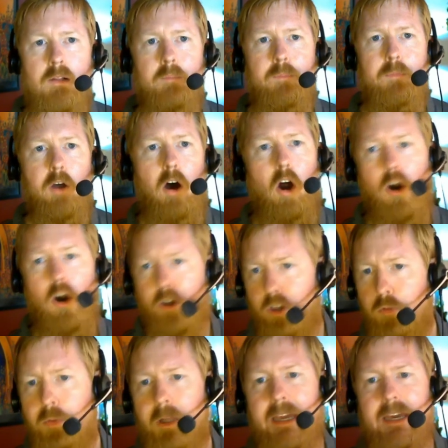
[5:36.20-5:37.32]

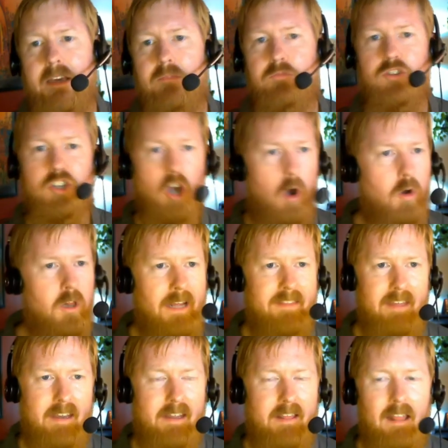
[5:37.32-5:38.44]
arguably choke like they
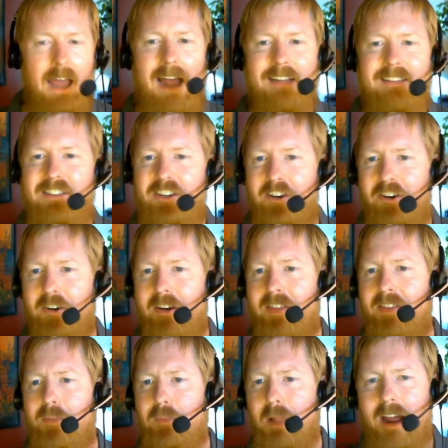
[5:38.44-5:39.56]
did last year in the
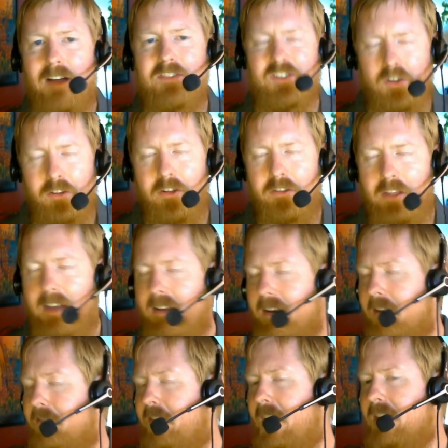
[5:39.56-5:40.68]
playoffs, although they did
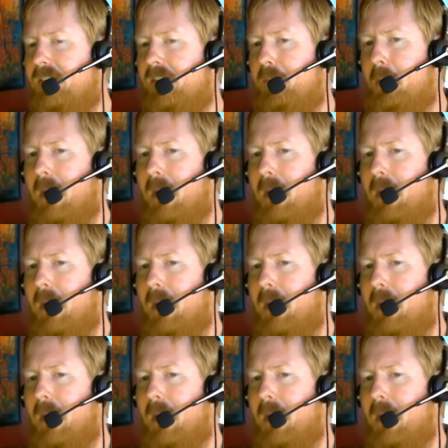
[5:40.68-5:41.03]
advance a bit.